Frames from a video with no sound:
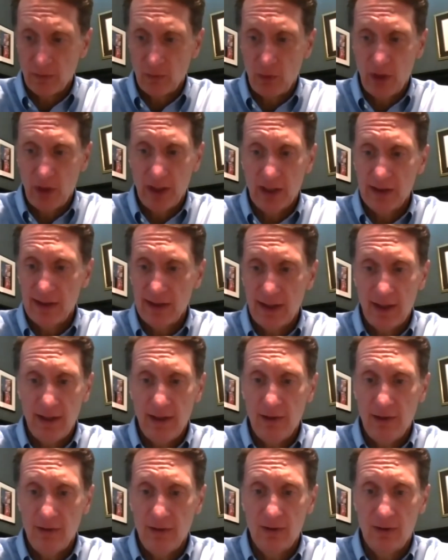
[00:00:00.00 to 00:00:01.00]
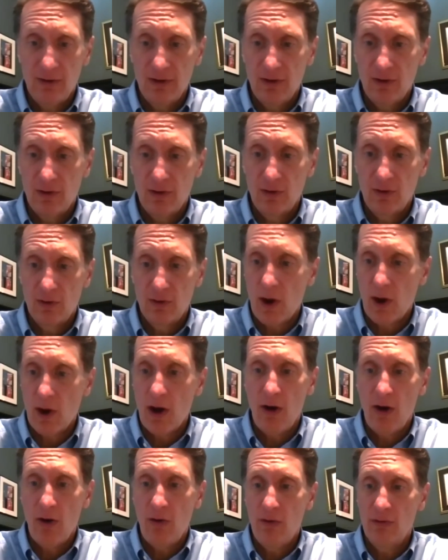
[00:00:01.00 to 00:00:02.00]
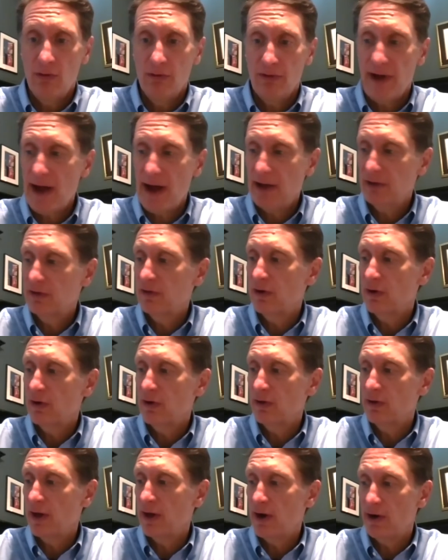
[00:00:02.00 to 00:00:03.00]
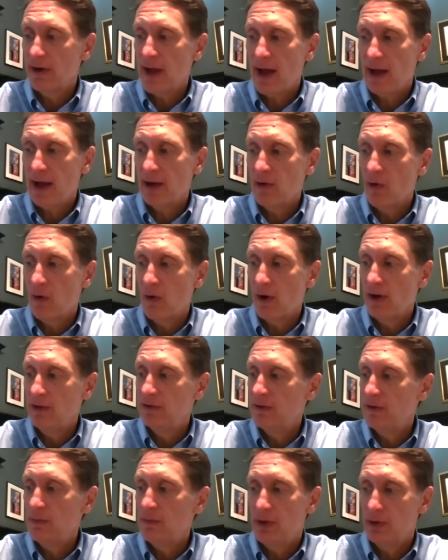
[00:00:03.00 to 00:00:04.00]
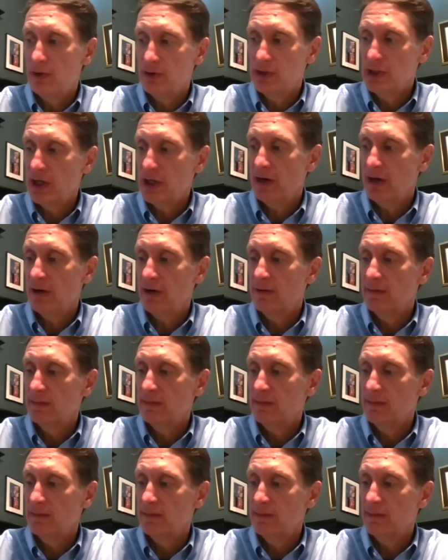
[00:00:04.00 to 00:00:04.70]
We continue to grow faster than our categories and build share.